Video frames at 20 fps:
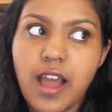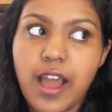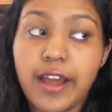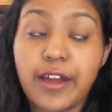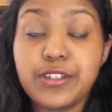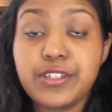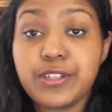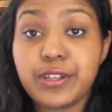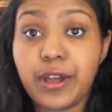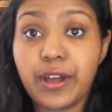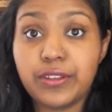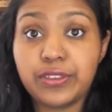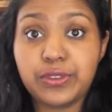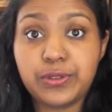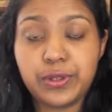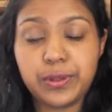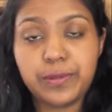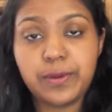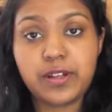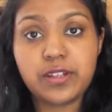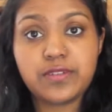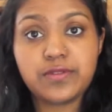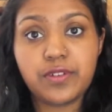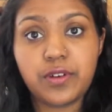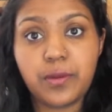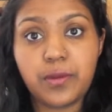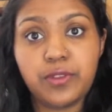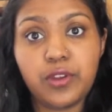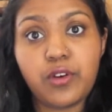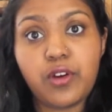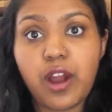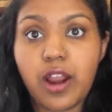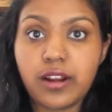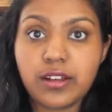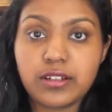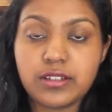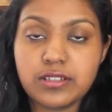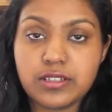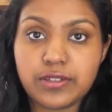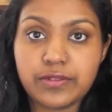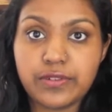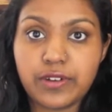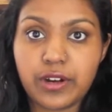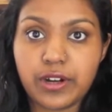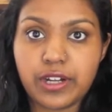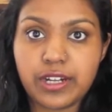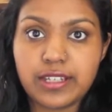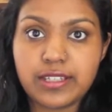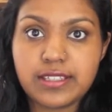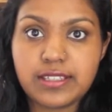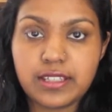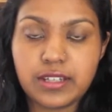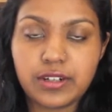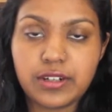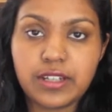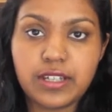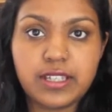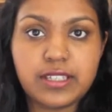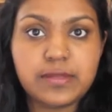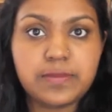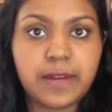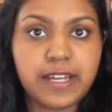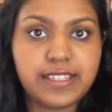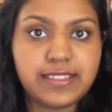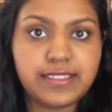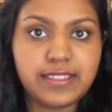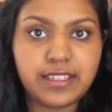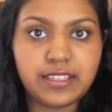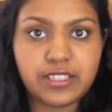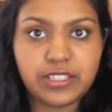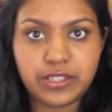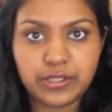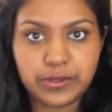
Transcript: I also got 3 books from the Chronicles of Narnia series by C.S.